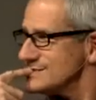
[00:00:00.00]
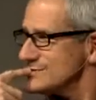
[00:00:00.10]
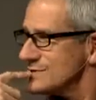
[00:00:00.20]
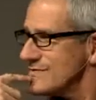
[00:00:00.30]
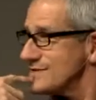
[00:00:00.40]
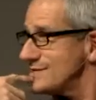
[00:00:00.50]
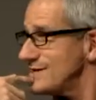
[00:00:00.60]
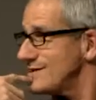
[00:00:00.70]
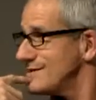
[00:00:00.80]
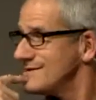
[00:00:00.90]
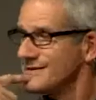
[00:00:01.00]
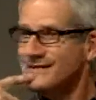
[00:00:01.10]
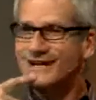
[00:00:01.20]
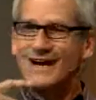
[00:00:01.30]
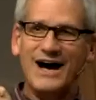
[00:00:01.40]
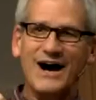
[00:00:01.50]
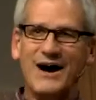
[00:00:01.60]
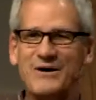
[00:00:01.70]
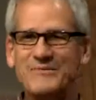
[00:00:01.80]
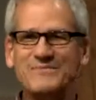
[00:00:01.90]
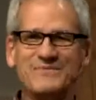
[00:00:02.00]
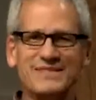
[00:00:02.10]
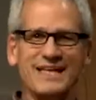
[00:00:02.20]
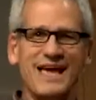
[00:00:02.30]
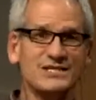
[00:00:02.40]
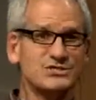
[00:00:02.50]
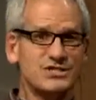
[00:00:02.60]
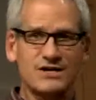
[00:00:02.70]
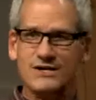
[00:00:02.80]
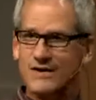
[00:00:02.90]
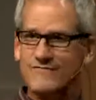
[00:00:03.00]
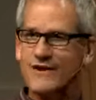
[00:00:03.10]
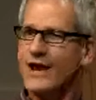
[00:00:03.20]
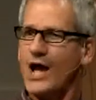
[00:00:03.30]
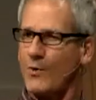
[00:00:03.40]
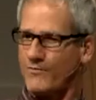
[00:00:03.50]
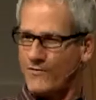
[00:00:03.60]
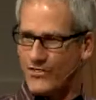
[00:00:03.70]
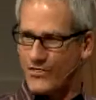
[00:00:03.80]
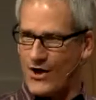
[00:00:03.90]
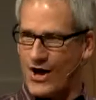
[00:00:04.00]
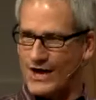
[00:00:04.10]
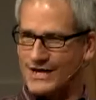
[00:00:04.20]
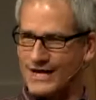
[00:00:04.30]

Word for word: I wonder if he's here. Um, and shared a, a, very helpful thought.